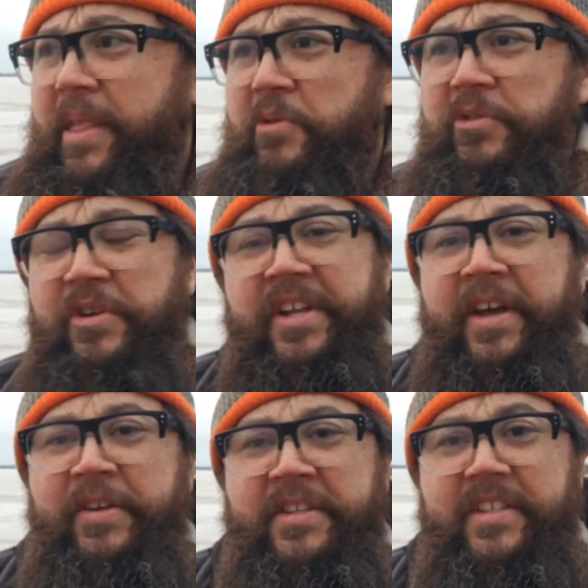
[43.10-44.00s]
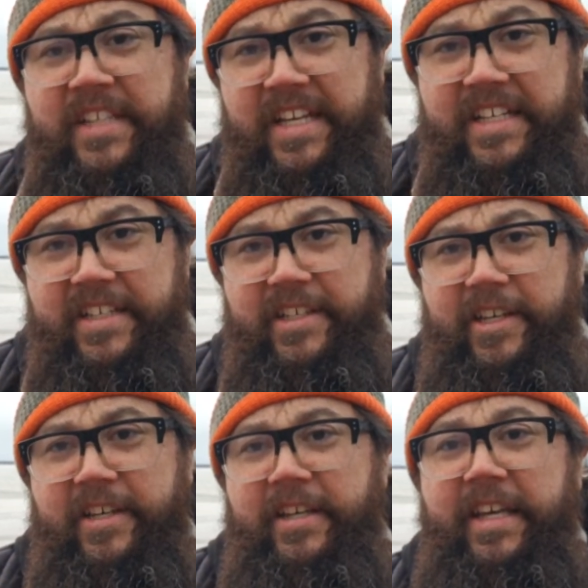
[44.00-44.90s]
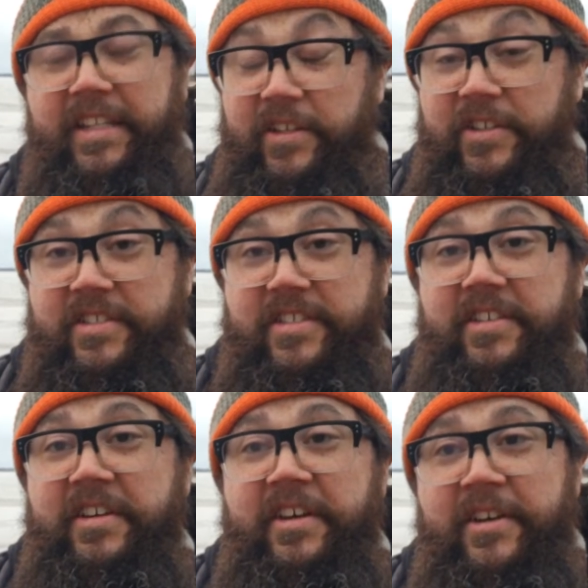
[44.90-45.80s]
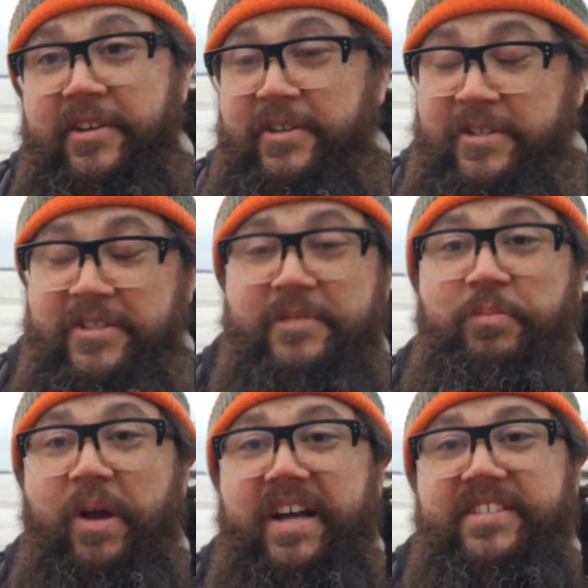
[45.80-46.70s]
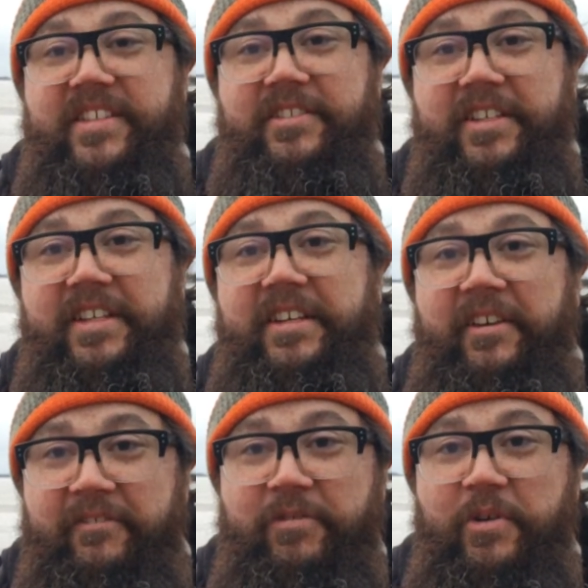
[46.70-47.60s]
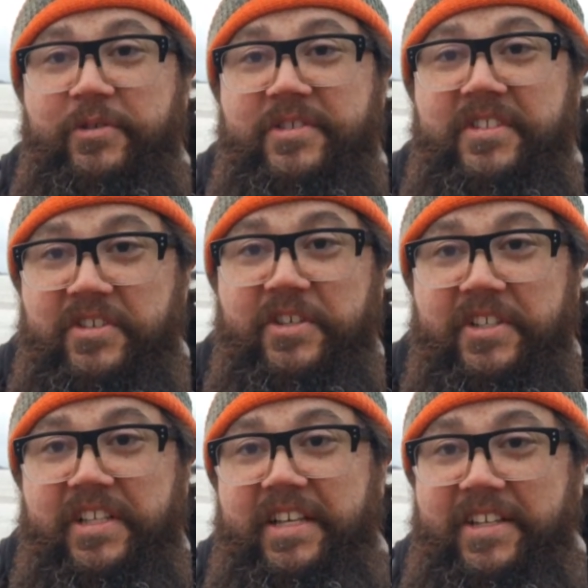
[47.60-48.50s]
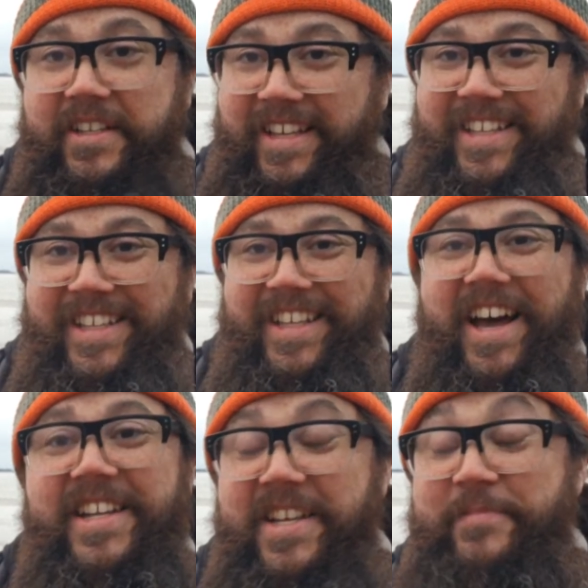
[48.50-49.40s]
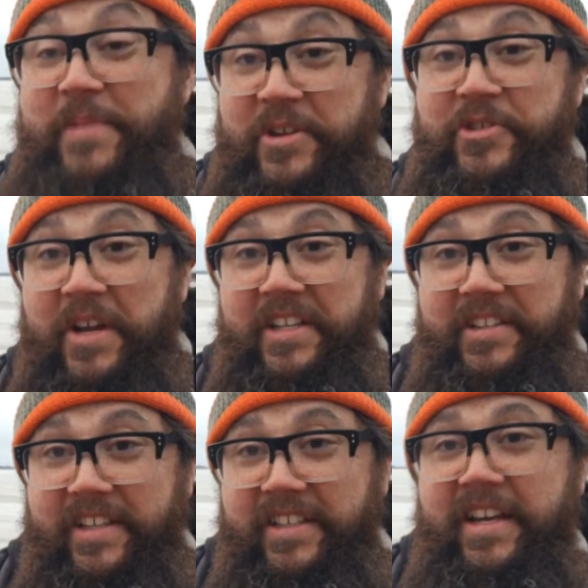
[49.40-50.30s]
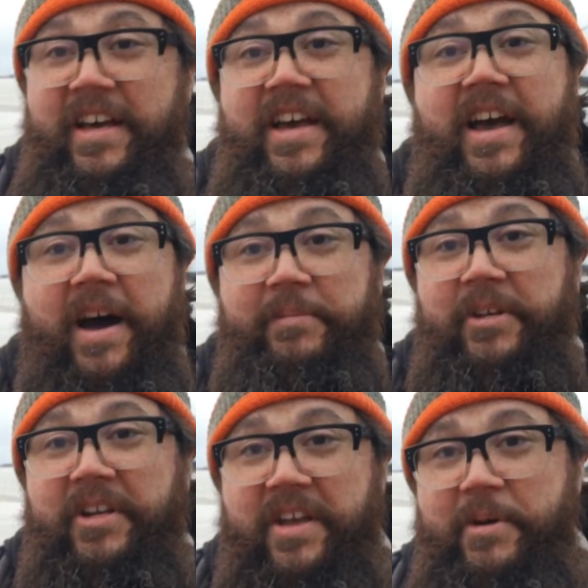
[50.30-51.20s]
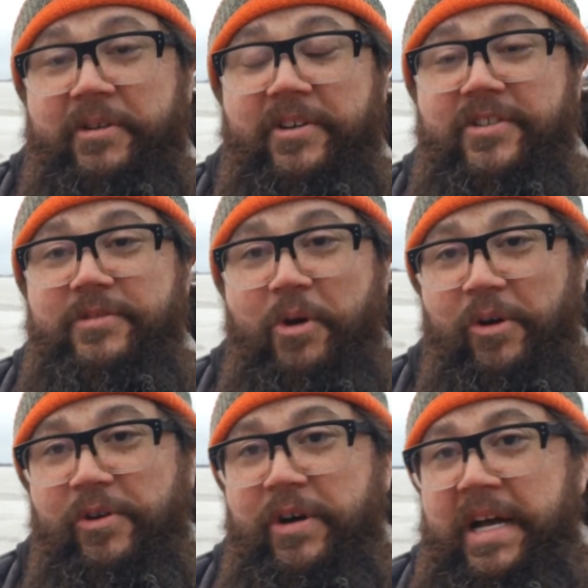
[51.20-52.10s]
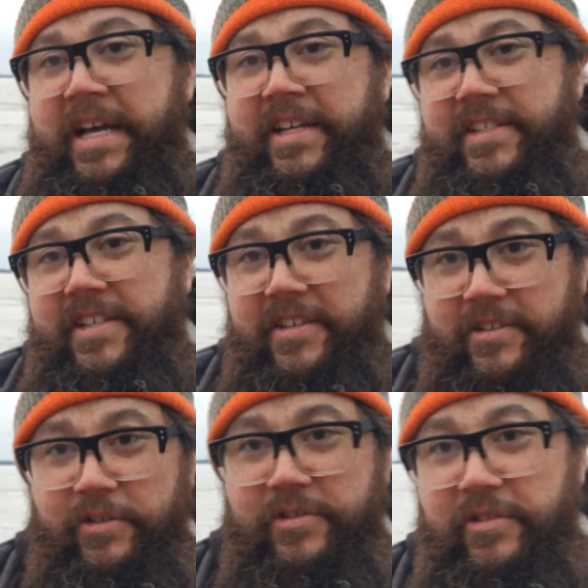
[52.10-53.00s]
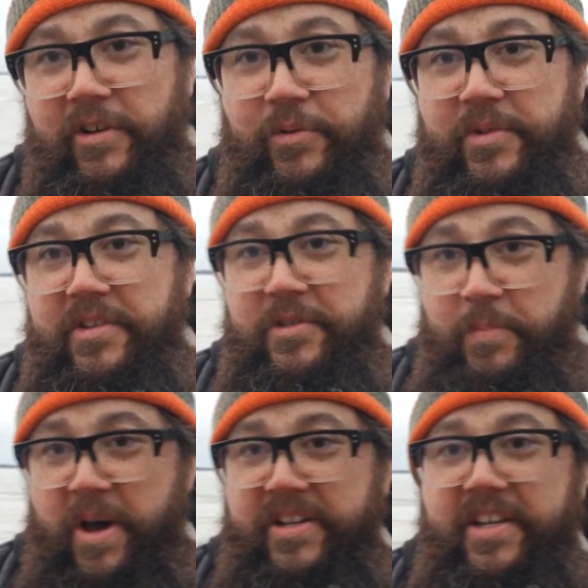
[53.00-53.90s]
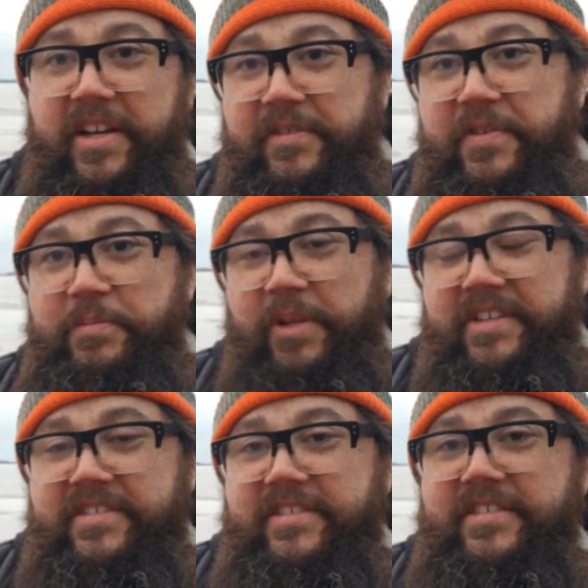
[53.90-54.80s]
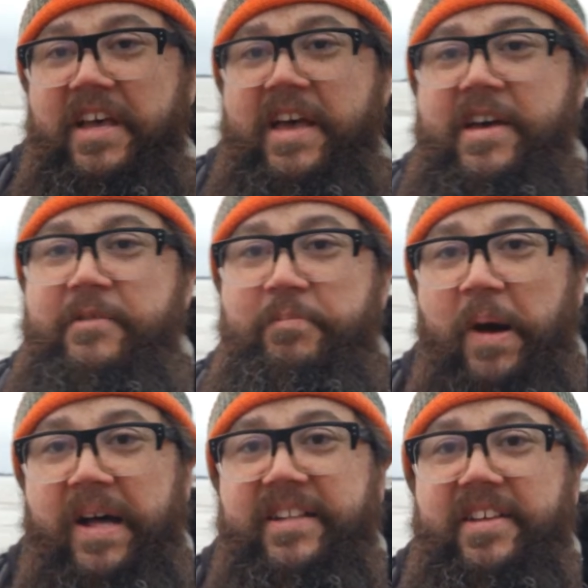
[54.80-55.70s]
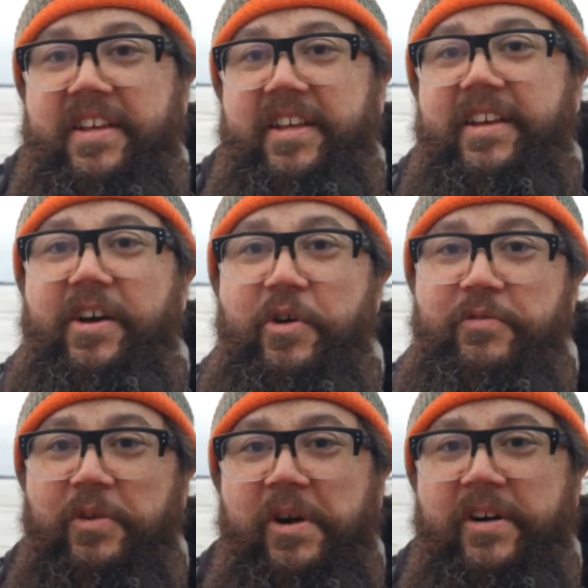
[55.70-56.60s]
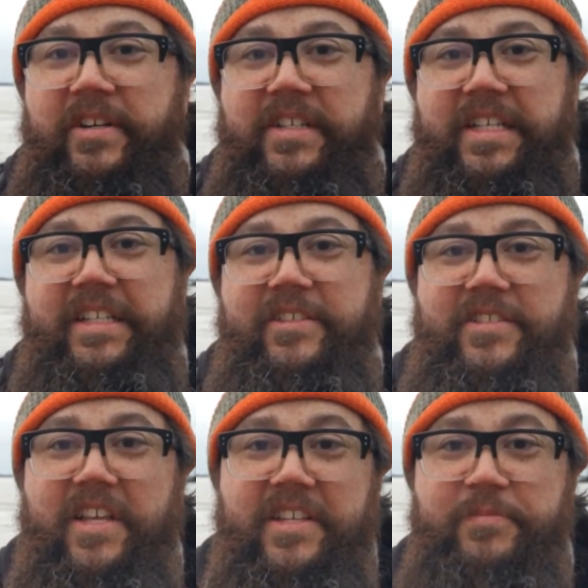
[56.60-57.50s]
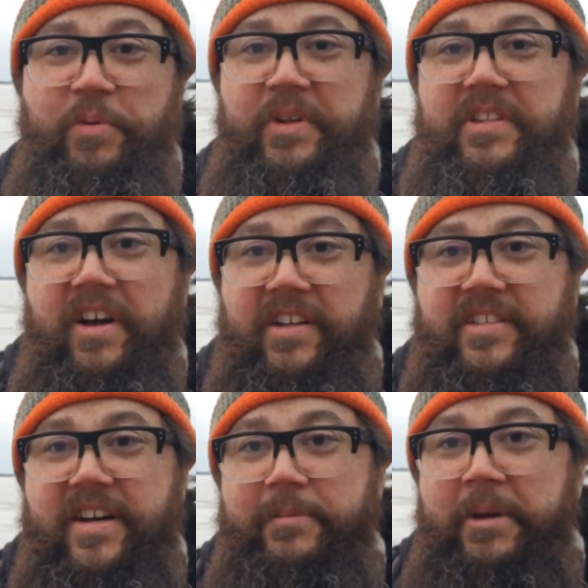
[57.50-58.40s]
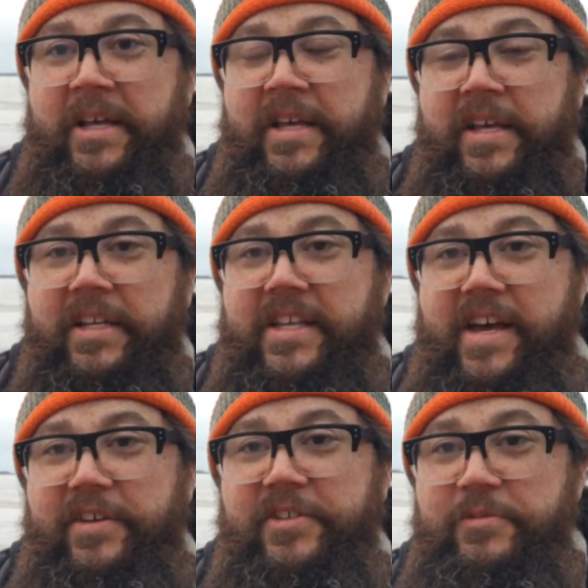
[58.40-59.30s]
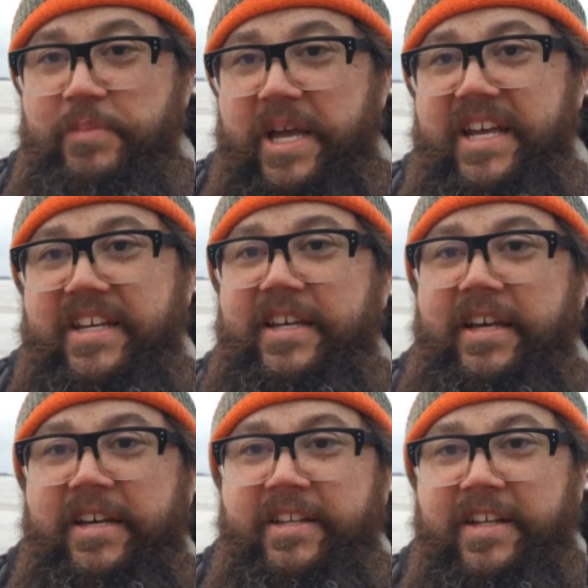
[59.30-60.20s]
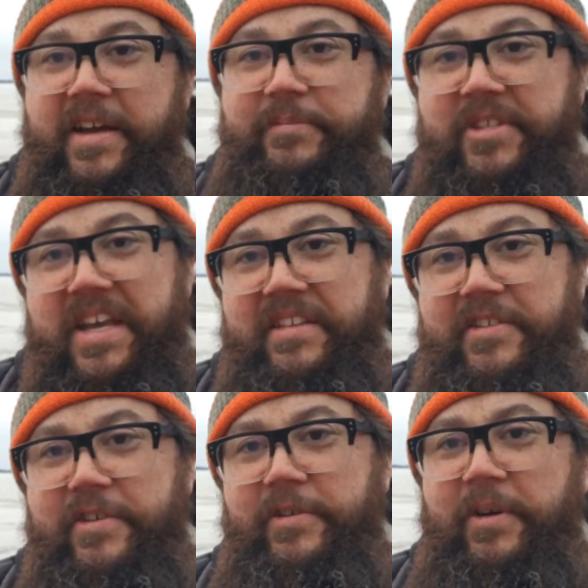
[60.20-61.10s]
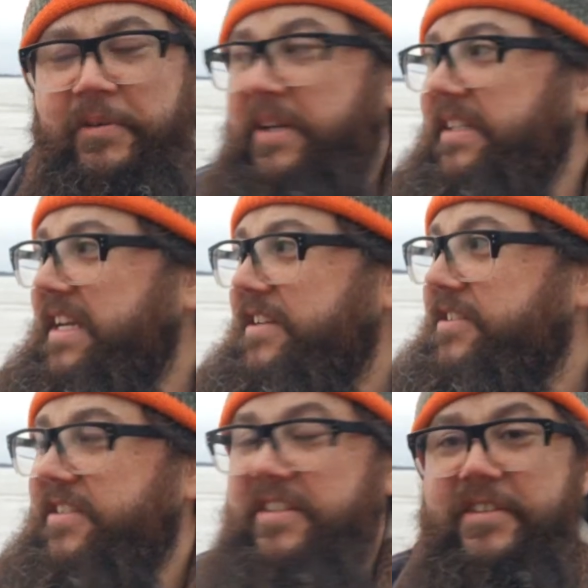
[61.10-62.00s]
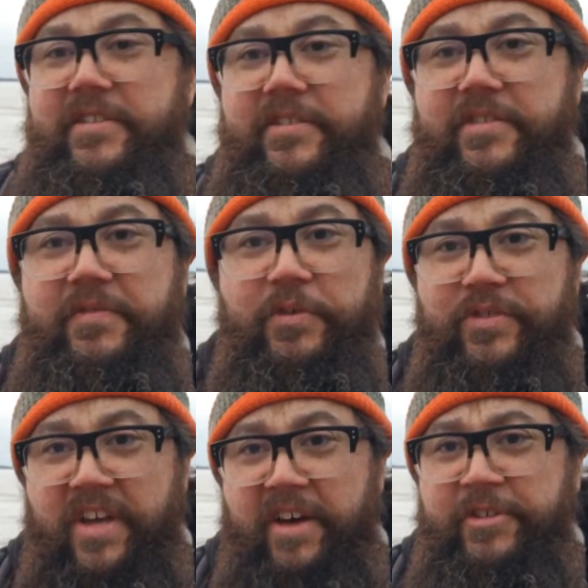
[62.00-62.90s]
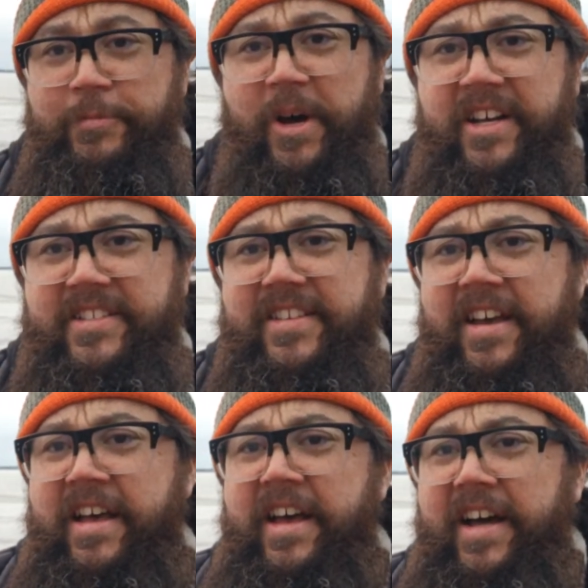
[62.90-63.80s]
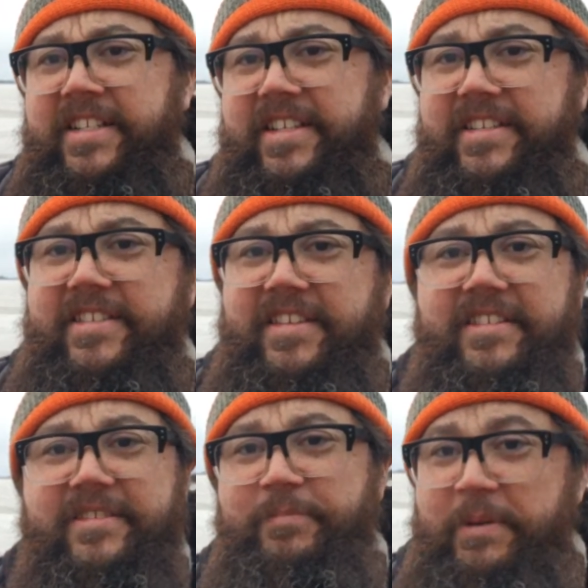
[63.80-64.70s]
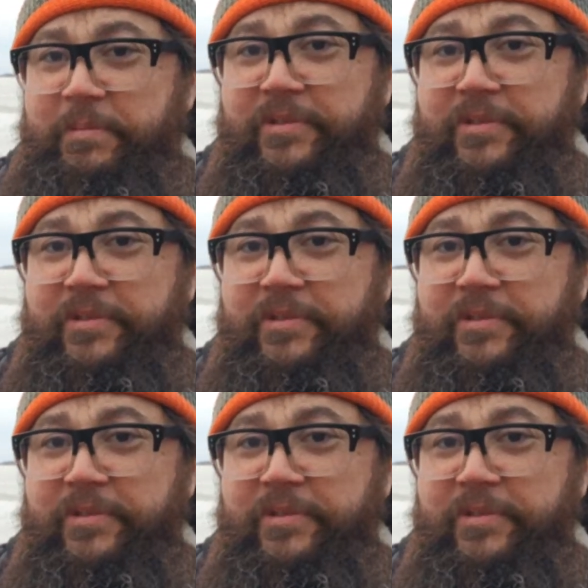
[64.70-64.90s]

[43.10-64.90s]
looking at it at the lake, it looks surprisingly frozen good. I didn't measure anything. I'm gonna come out here tomorrow and take a closer look with a spud in a few places. But overall, it looks like it's pretty locked up in Callander Bay. Like I'm saying though, around the edges here, there's a few soft spots. I did see some people